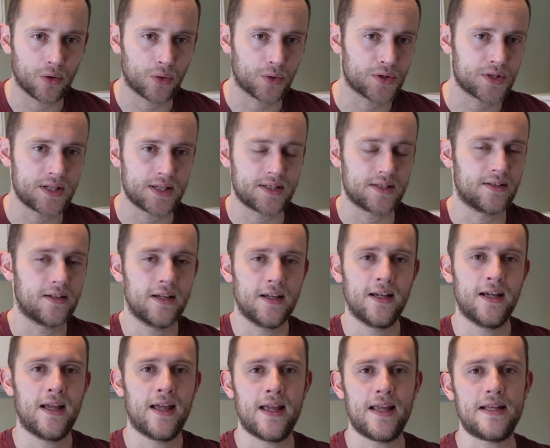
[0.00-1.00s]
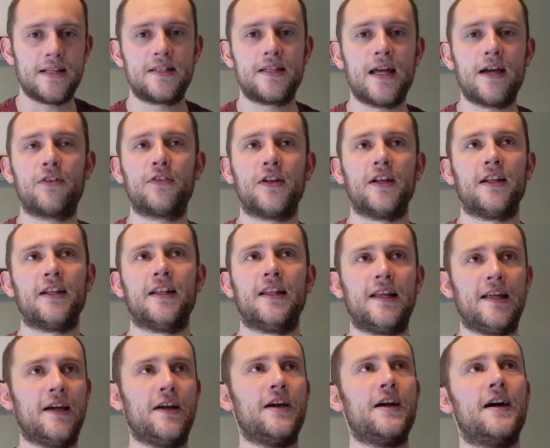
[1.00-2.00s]
course. He's
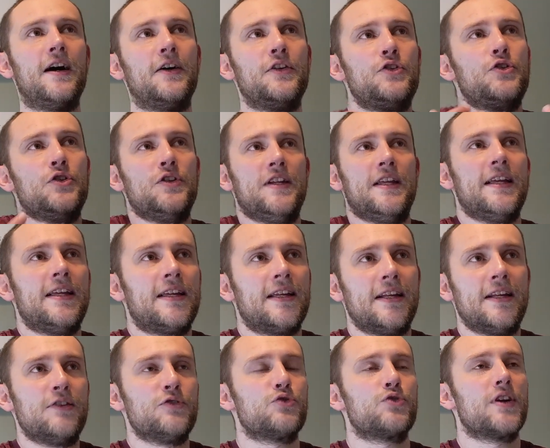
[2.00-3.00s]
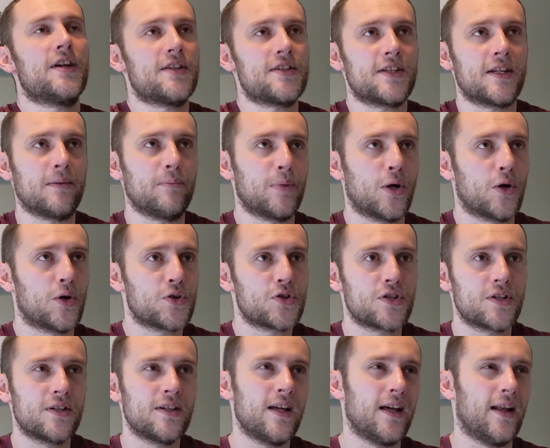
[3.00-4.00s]
definitely a unique and interesting
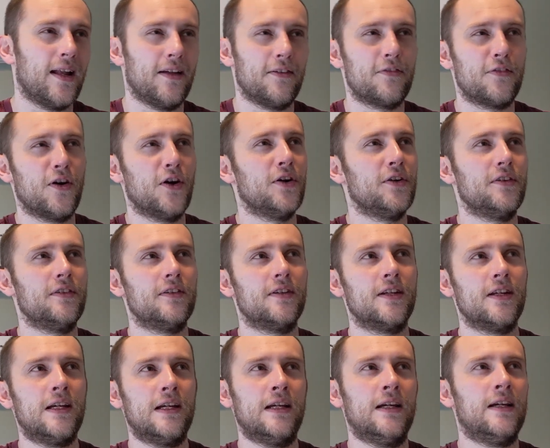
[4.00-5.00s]
person, and I found